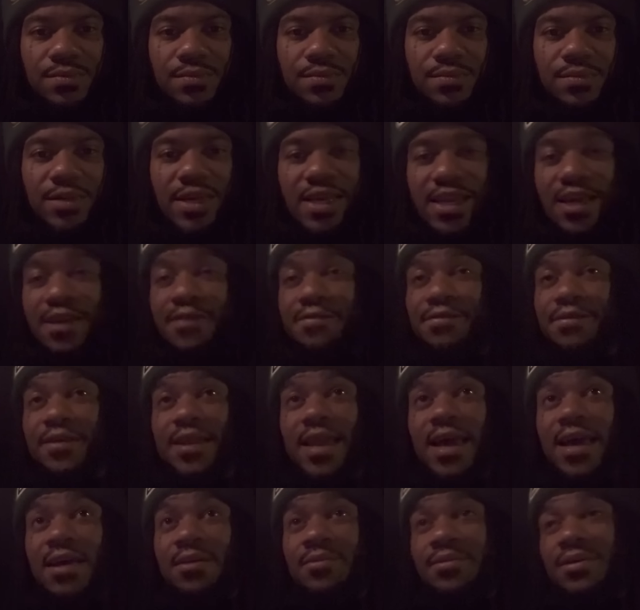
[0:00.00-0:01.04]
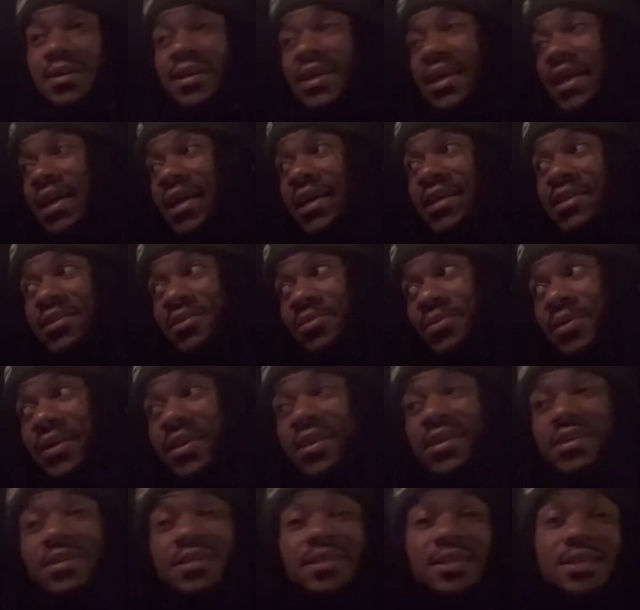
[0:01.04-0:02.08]
And they'll feel like, well, the kids are
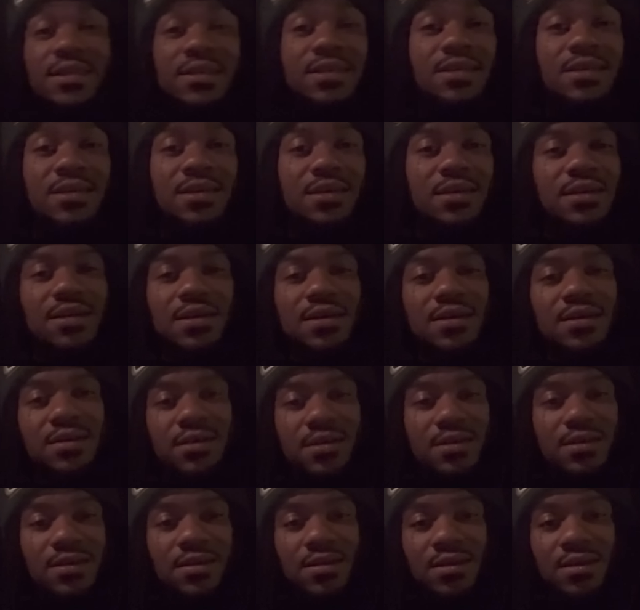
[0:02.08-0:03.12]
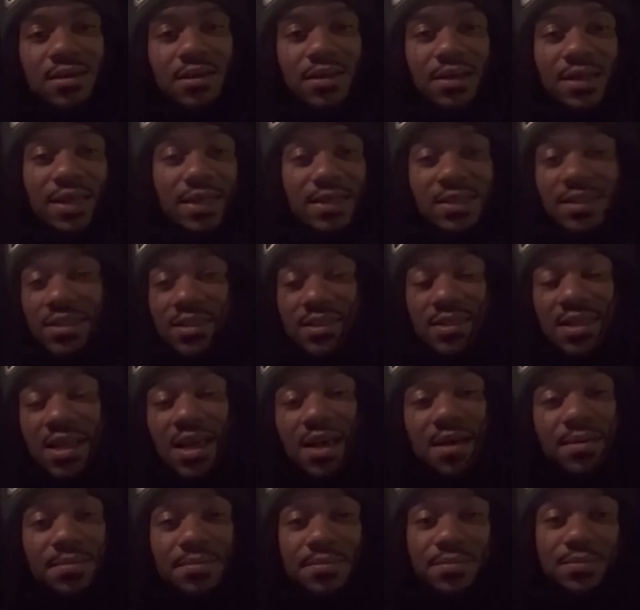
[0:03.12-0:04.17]
witnessing and they just
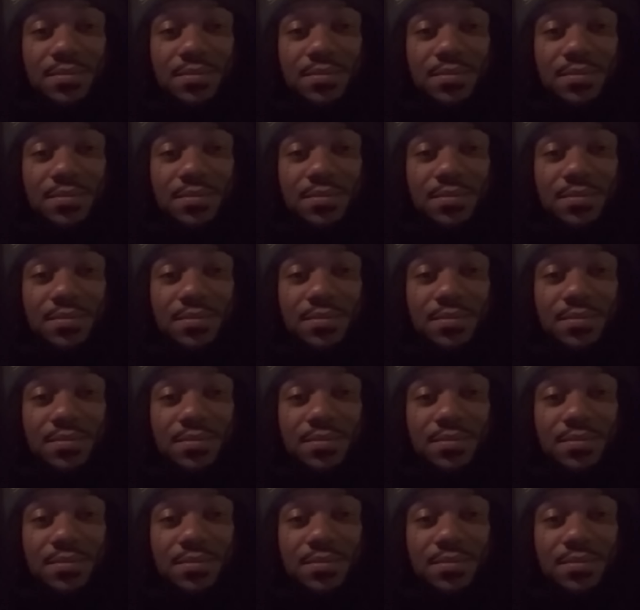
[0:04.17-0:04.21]
snap.